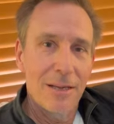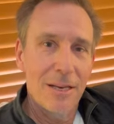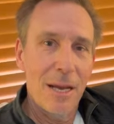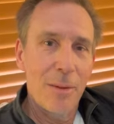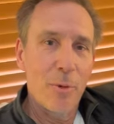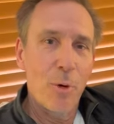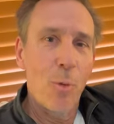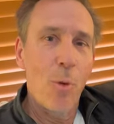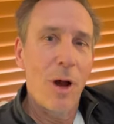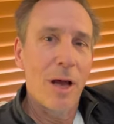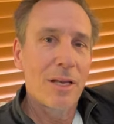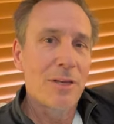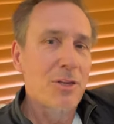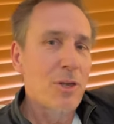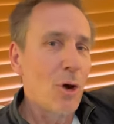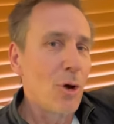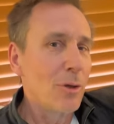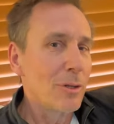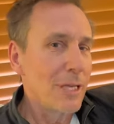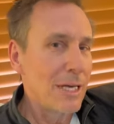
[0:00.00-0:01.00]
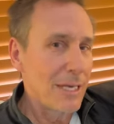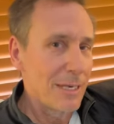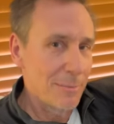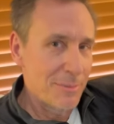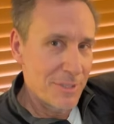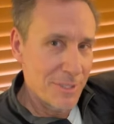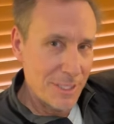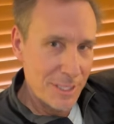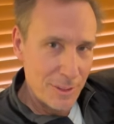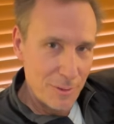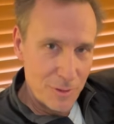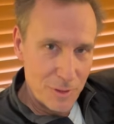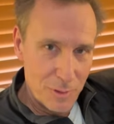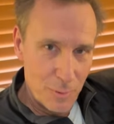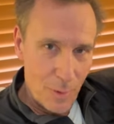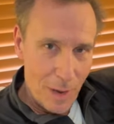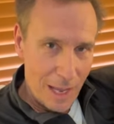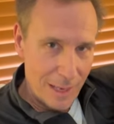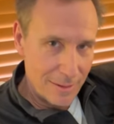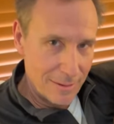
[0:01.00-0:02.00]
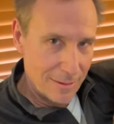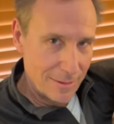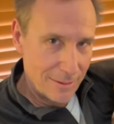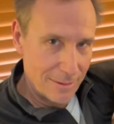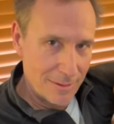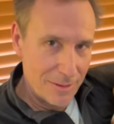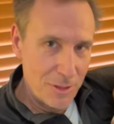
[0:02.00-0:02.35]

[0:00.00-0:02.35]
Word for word: Number one, don't let them see you sweat.